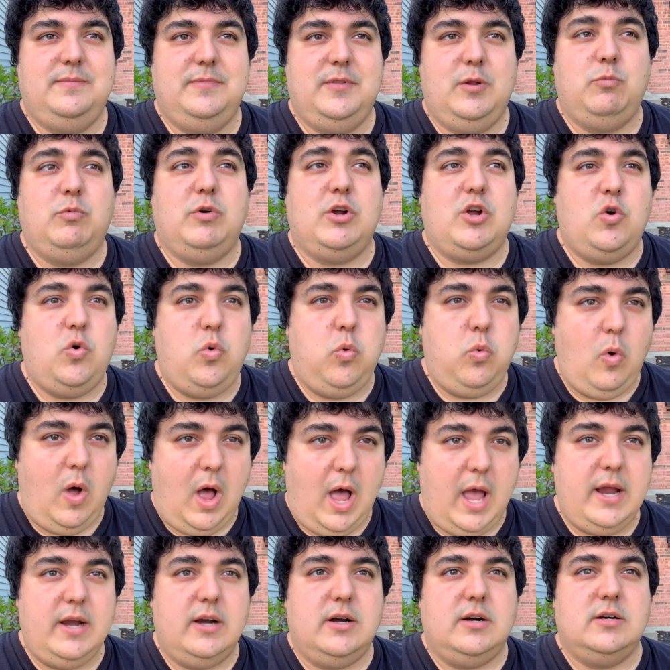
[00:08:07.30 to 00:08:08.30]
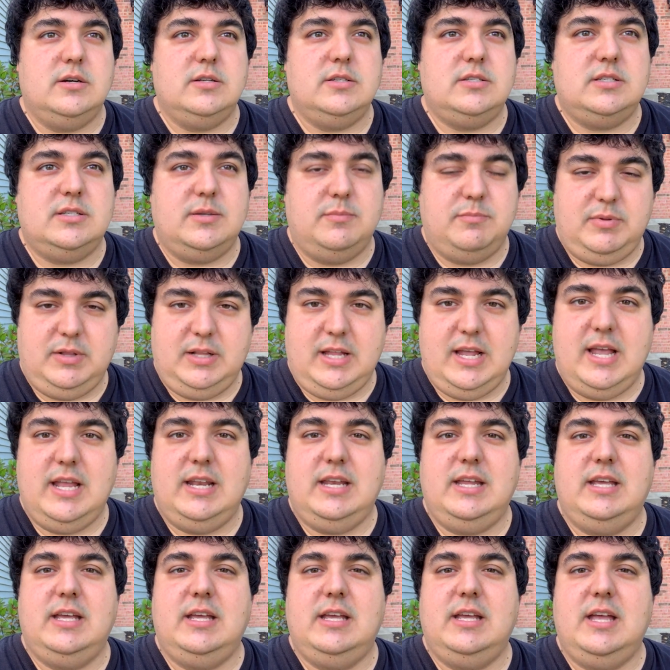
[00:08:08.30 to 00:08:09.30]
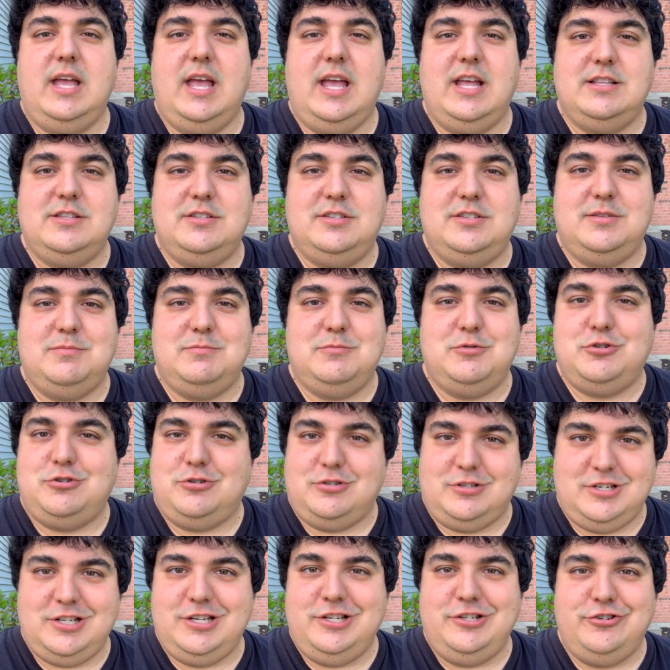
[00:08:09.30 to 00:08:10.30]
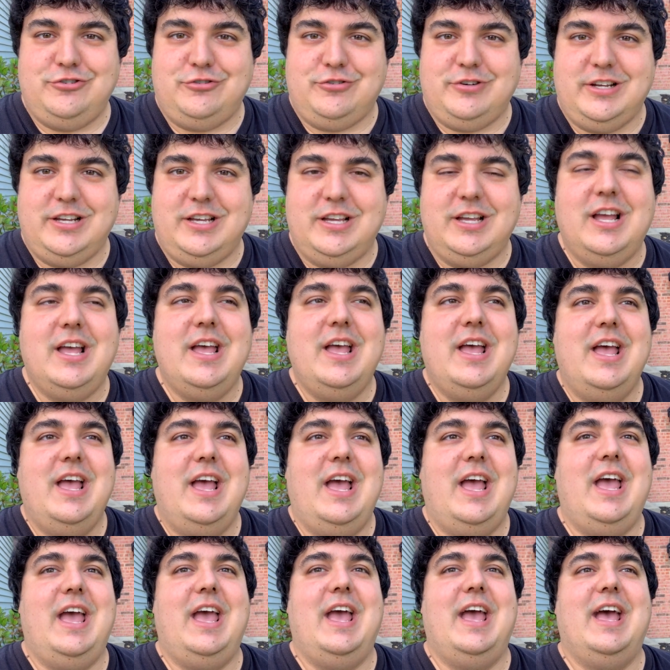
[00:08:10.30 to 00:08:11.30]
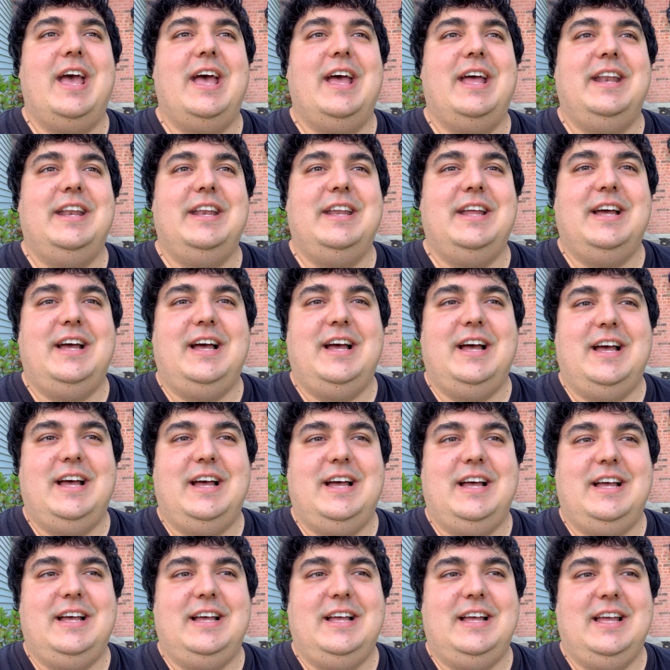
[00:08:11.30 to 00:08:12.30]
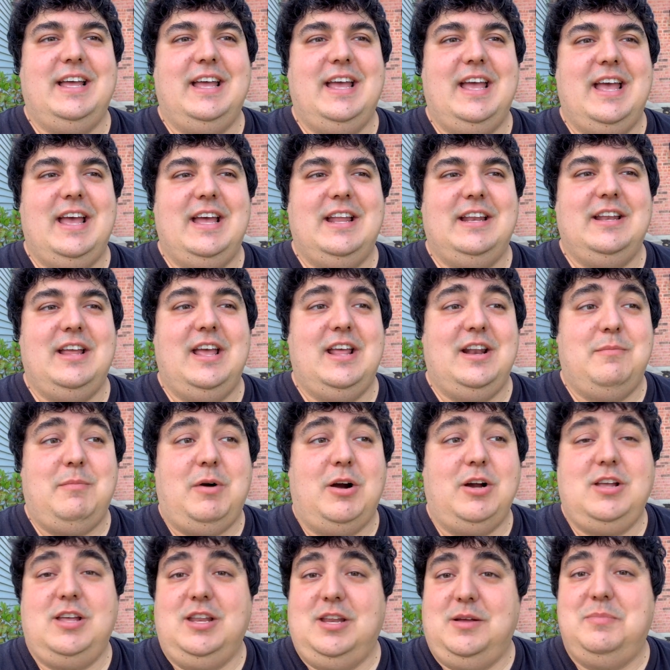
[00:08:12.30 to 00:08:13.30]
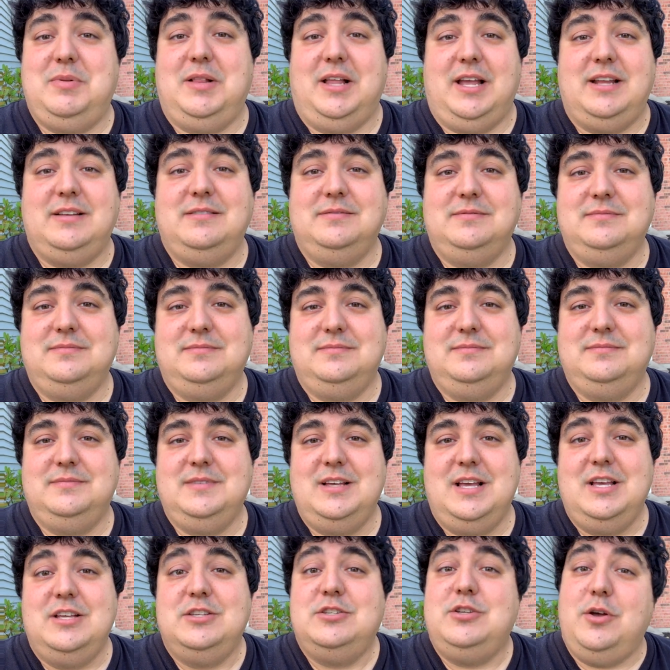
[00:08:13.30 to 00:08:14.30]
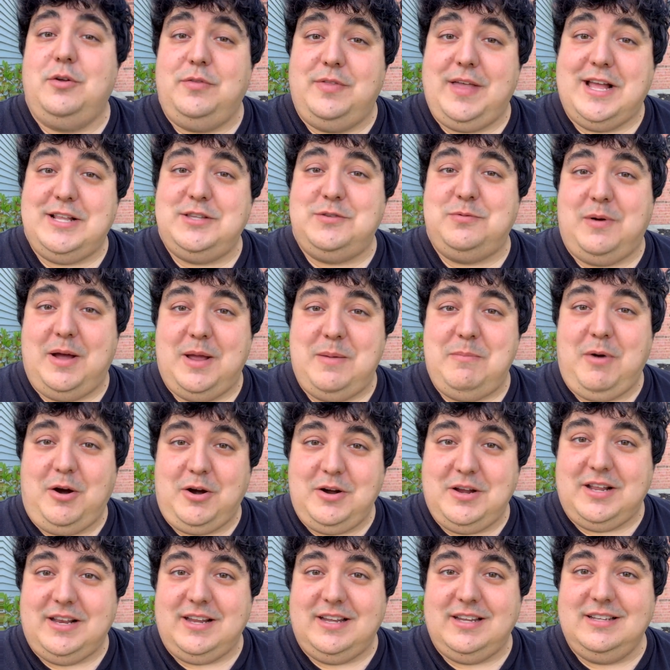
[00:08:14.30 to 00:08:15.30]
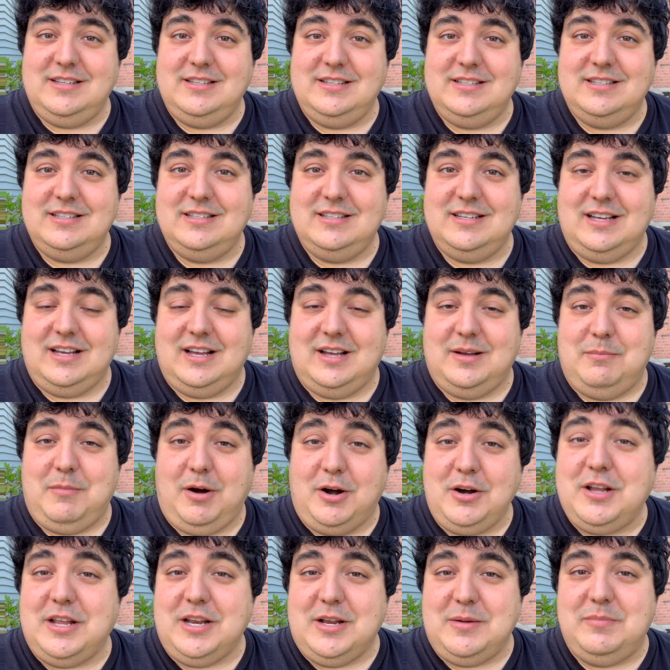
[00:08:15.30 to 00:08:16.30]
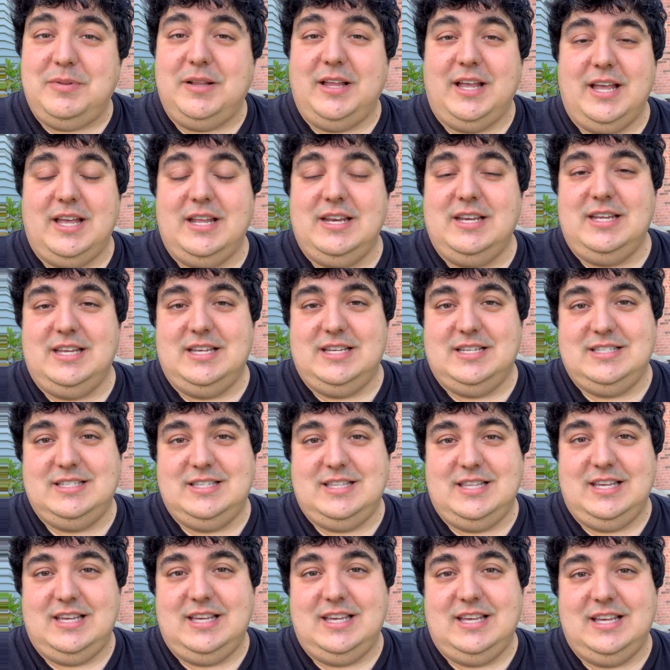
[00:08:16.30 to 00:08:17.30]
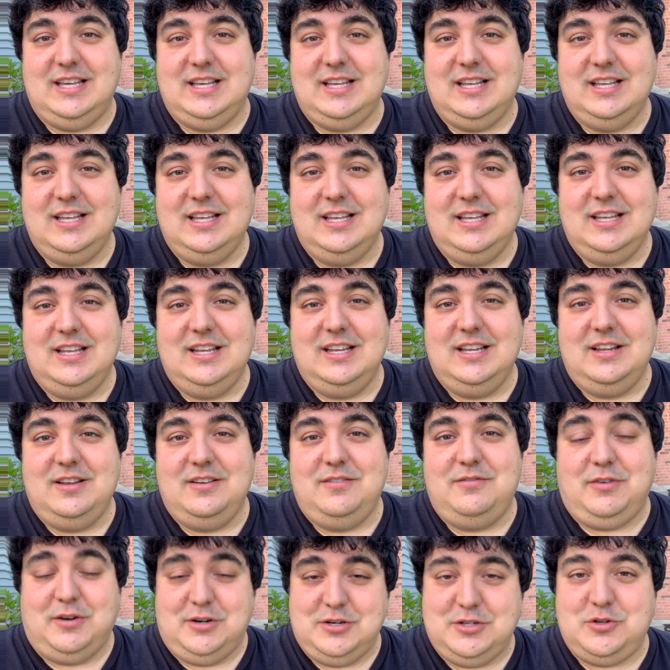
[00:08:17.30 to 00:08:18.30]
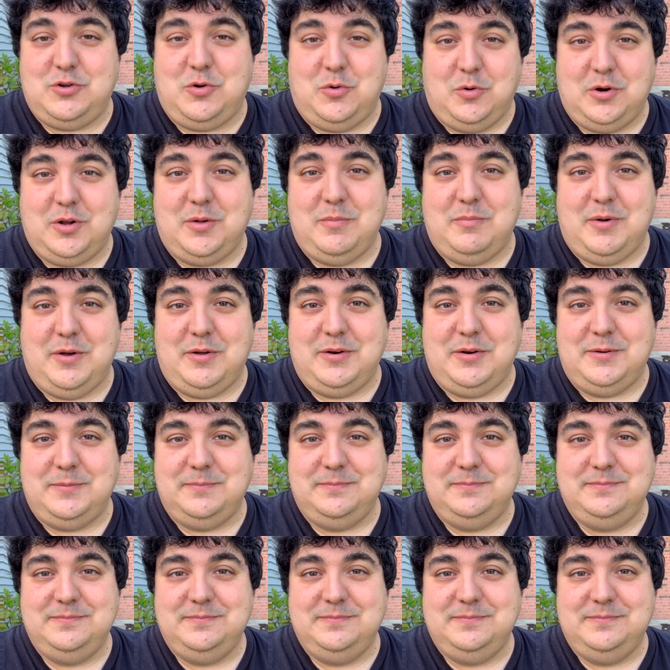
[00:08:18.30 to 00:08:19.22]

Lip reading: requires some planning and some strategy and a marketing plan. So that's why marketing plan is the first core component.